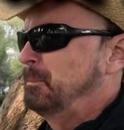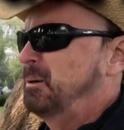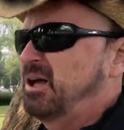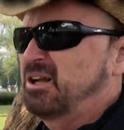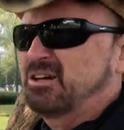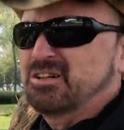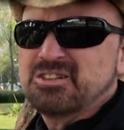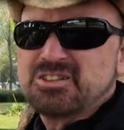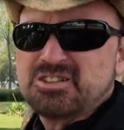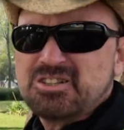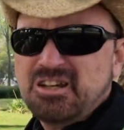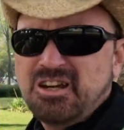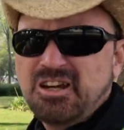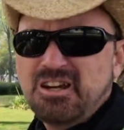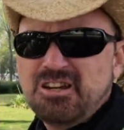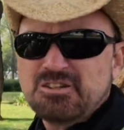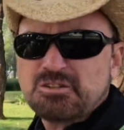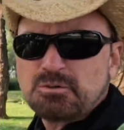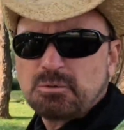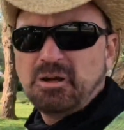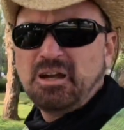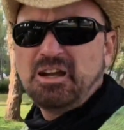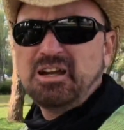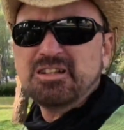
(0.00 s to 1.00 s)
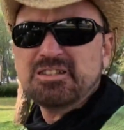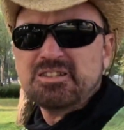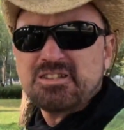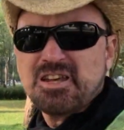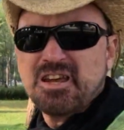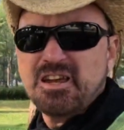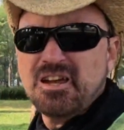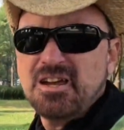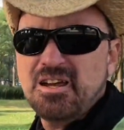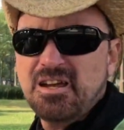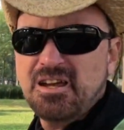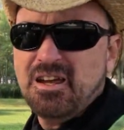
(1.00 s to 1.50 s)
about exchange rates,
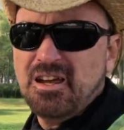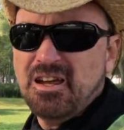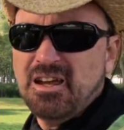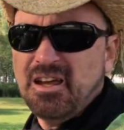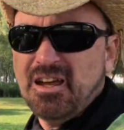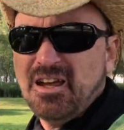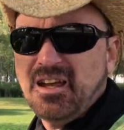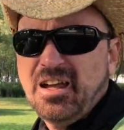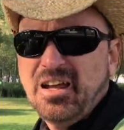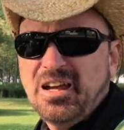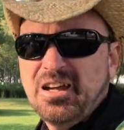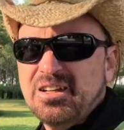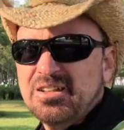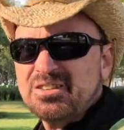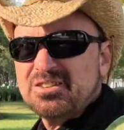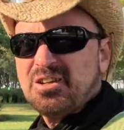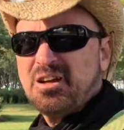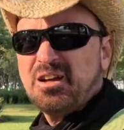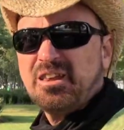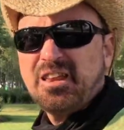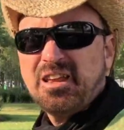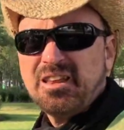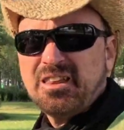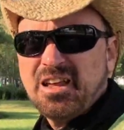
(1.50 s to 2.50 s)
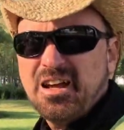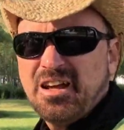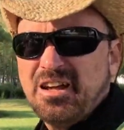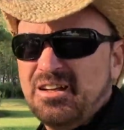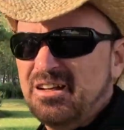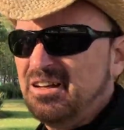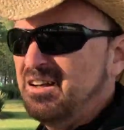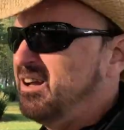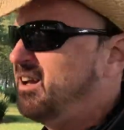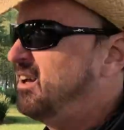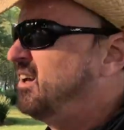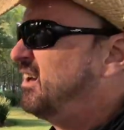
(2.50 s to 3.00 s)
and so I think that
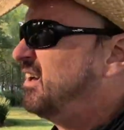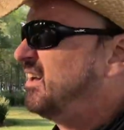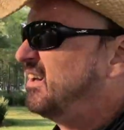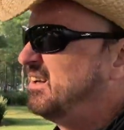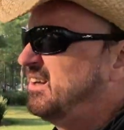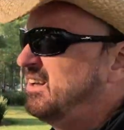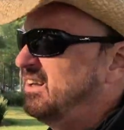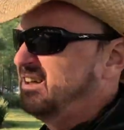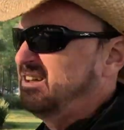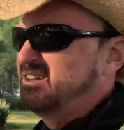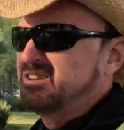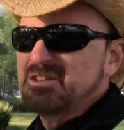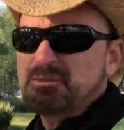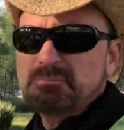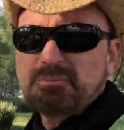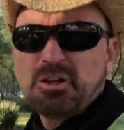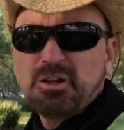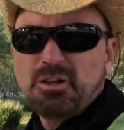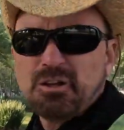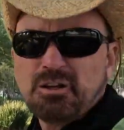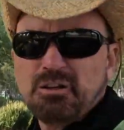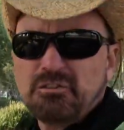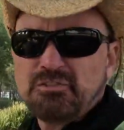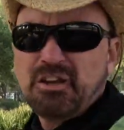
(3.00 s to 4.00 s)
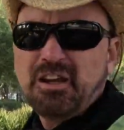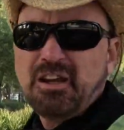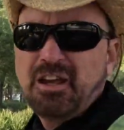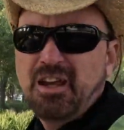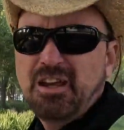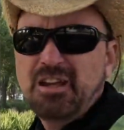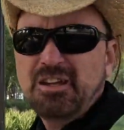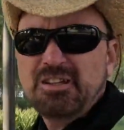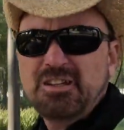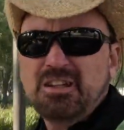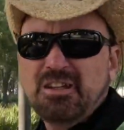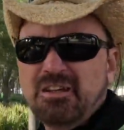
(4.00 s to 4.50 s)
needed some
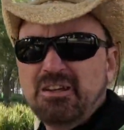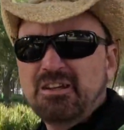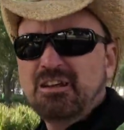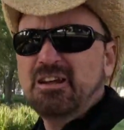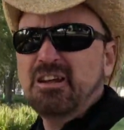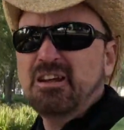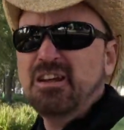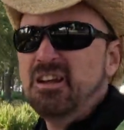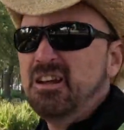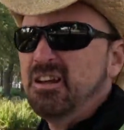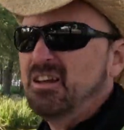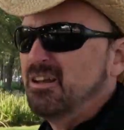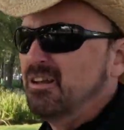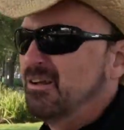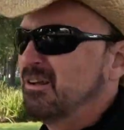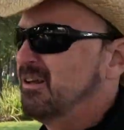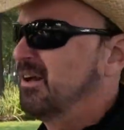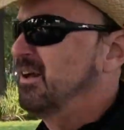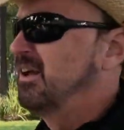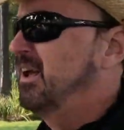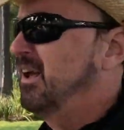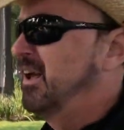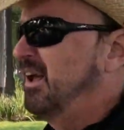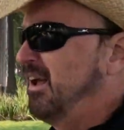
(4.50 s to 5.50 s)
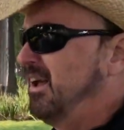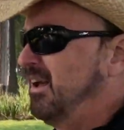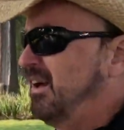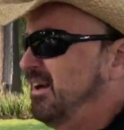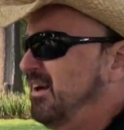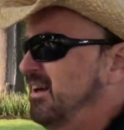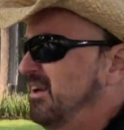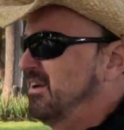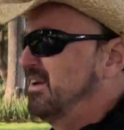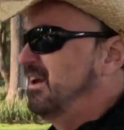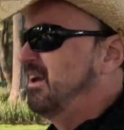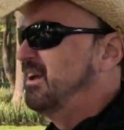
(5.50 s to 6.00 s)
clarification
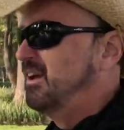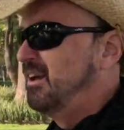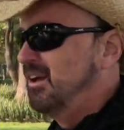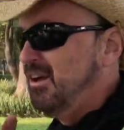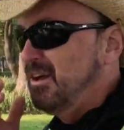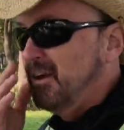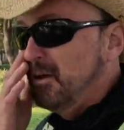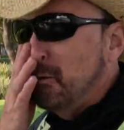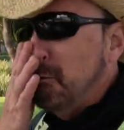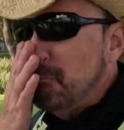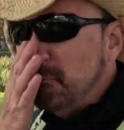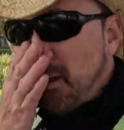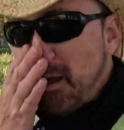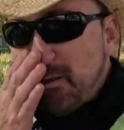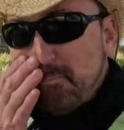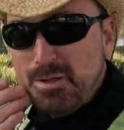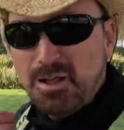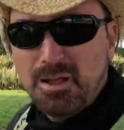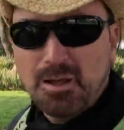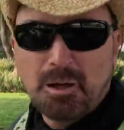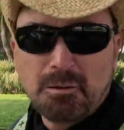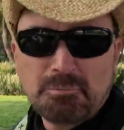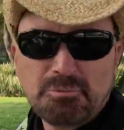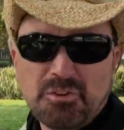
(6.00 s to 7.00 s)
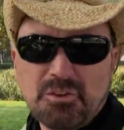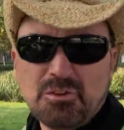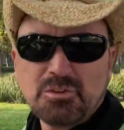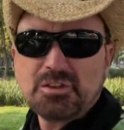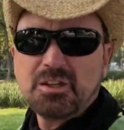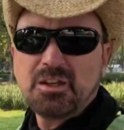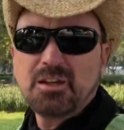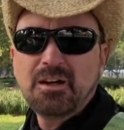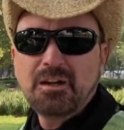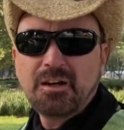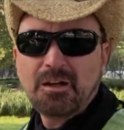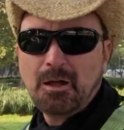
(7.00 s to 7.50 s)
and might be helpful
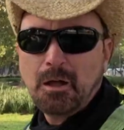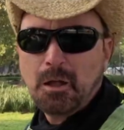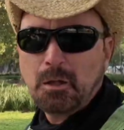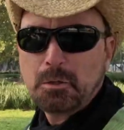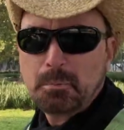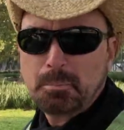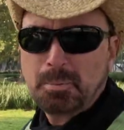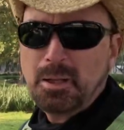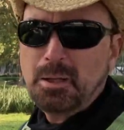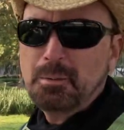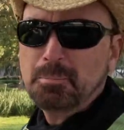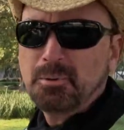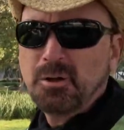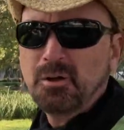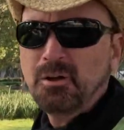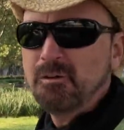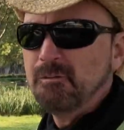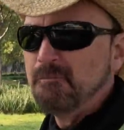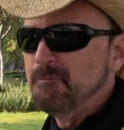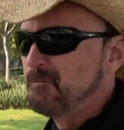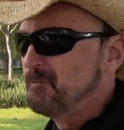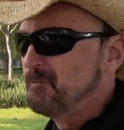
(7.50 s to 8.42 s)
to other people.